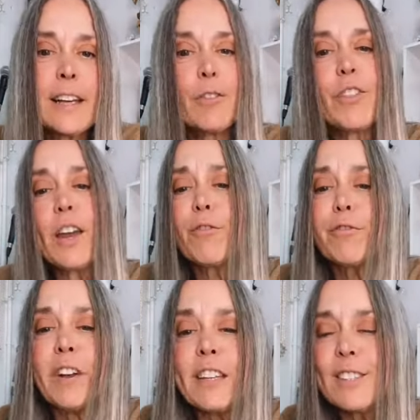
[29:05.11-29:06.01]
And if that
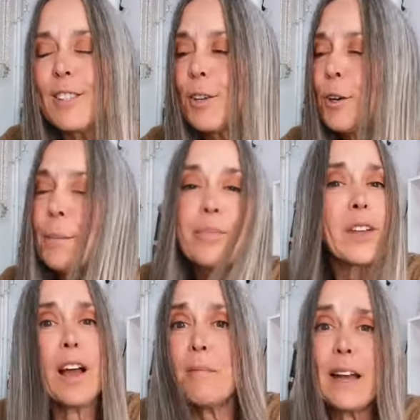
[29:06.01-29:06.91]
offends
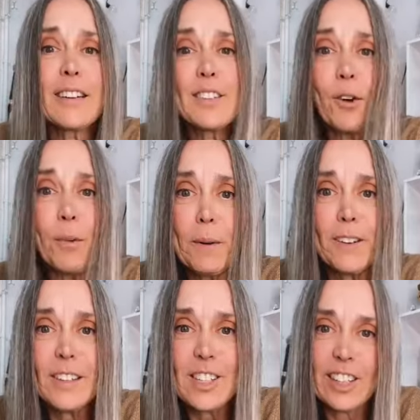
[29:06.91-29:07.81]
you, I make no
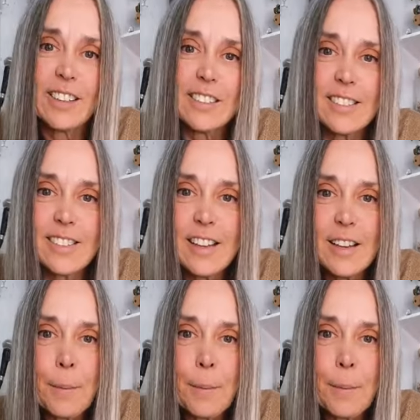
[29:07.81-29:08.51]
apologies.